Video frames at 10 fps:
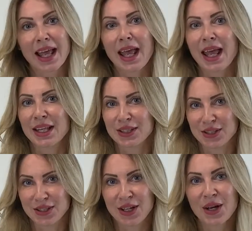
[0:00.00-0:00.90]

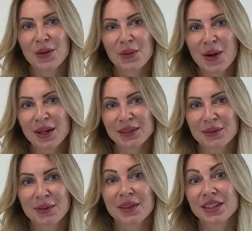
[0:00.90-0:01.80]
And go
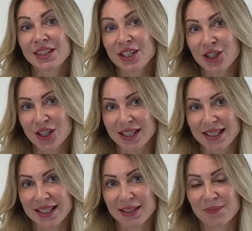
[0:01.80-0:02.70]
on with the
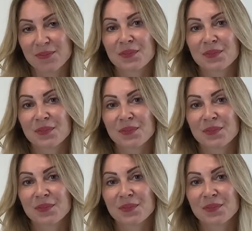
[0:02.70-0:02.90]
dishes.